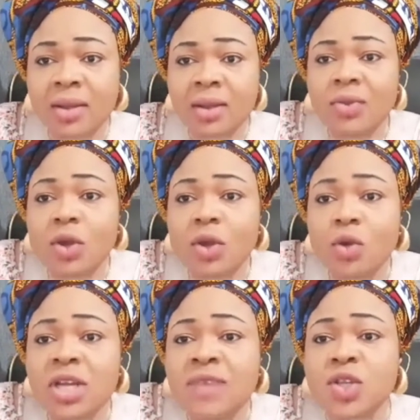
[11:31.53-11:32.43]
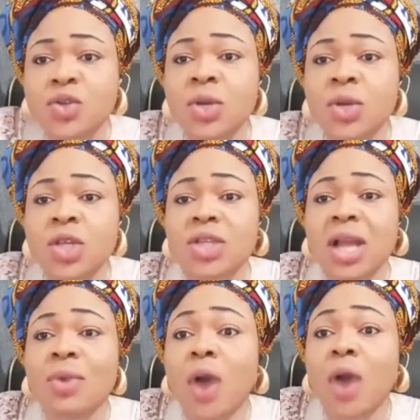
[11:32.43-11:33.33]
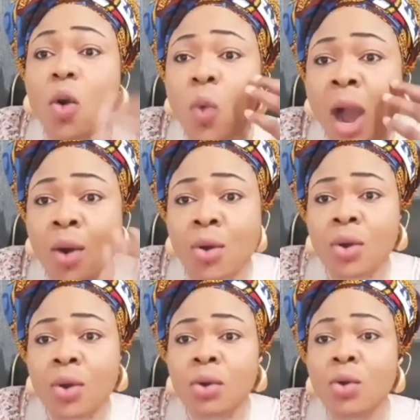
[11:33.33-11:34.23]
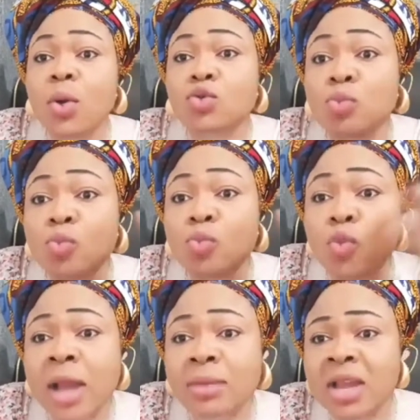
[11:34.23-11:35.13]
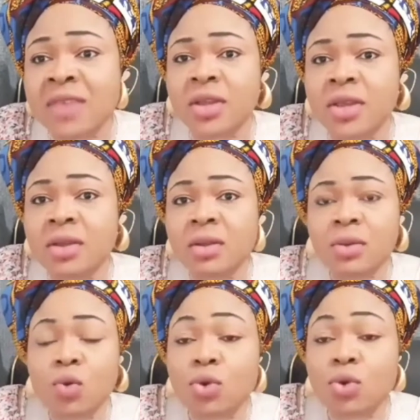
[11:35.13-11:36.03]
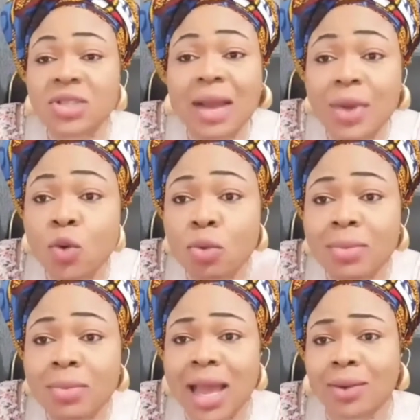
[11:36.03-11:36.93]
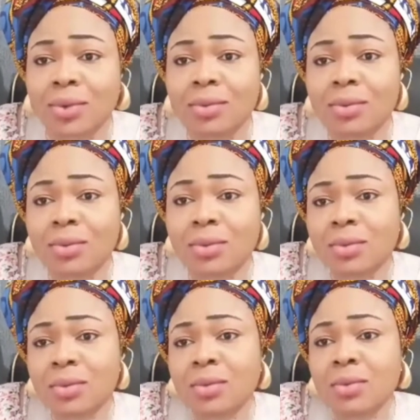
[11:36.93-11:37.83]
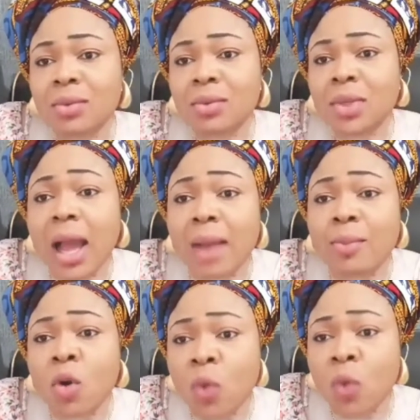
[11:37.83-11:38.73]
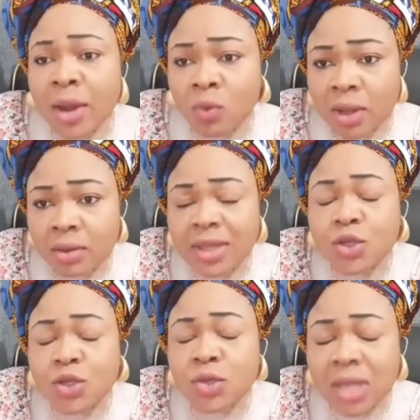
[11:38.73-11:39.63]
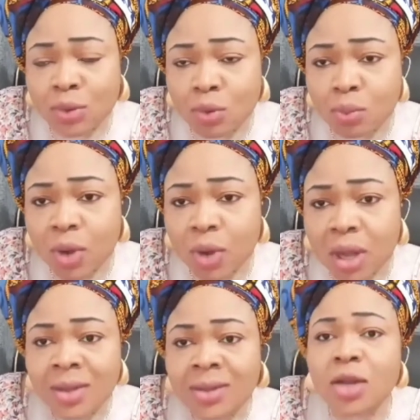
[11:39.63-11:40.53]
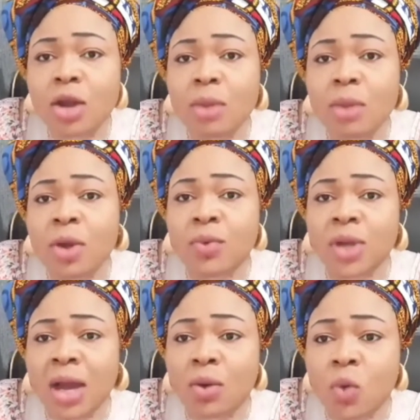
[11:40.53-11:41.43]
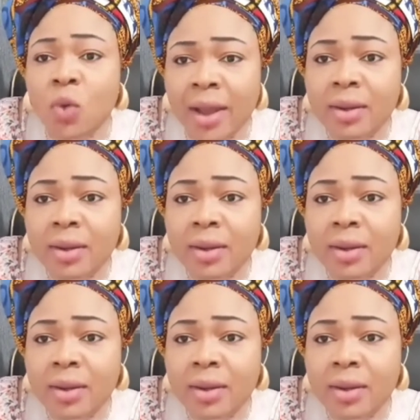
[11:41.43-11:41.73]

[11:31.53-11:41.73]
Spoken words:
We don't need me soon. So shag, we all wow. We go to Mueg, baby. Who tag we no piano? Yeah, I'm a wenwe. But you're a low boy. Nen no mobile now, Guia.